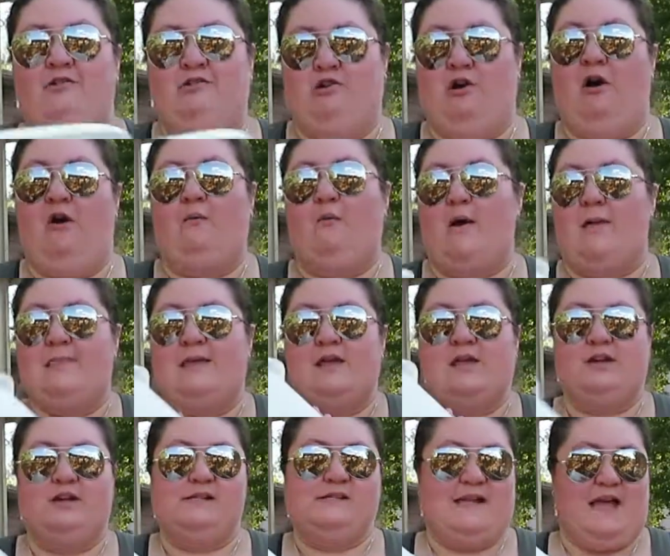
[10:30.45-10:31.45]
Not one that
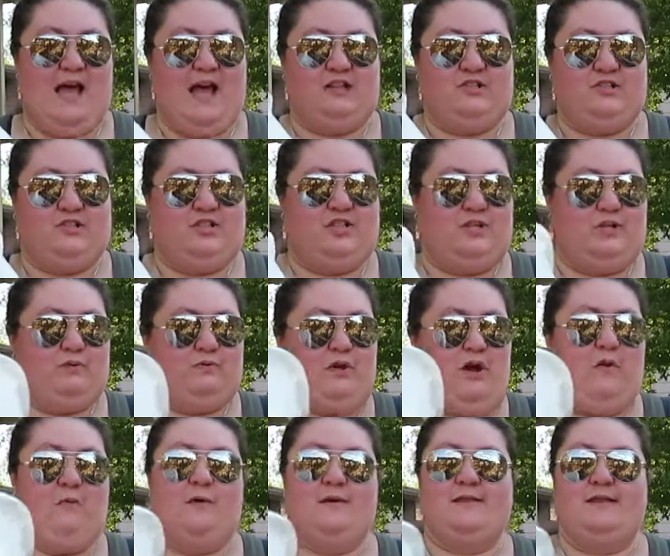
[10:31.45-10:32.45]
you're attached to,
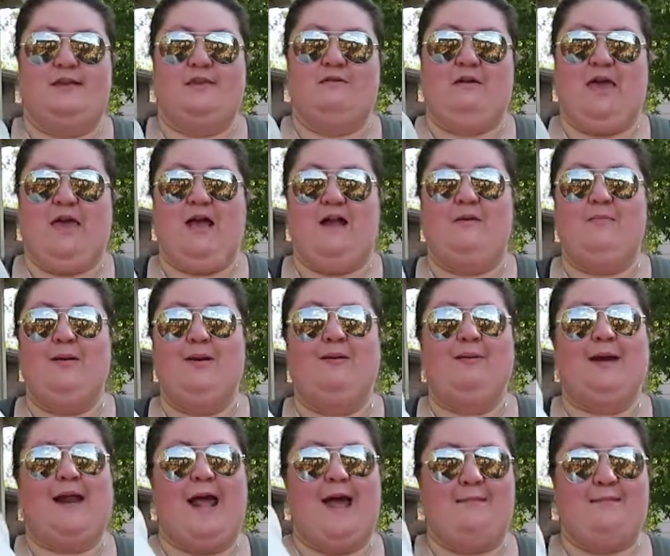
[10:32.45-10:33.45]
not one that you care about
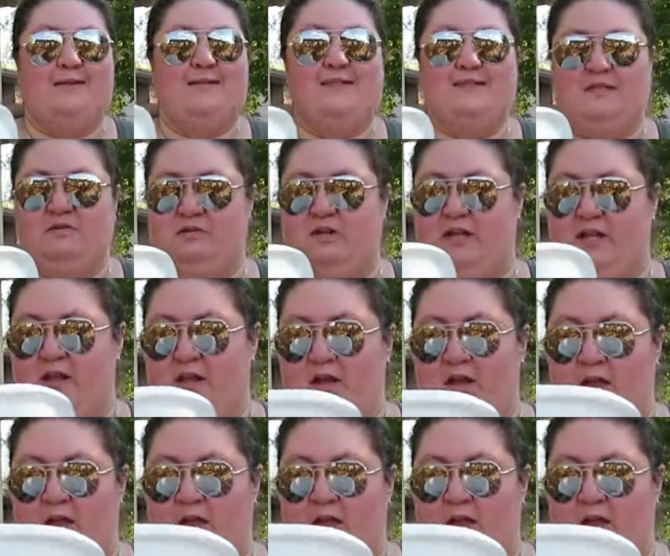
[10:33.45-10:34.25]
what happens to it.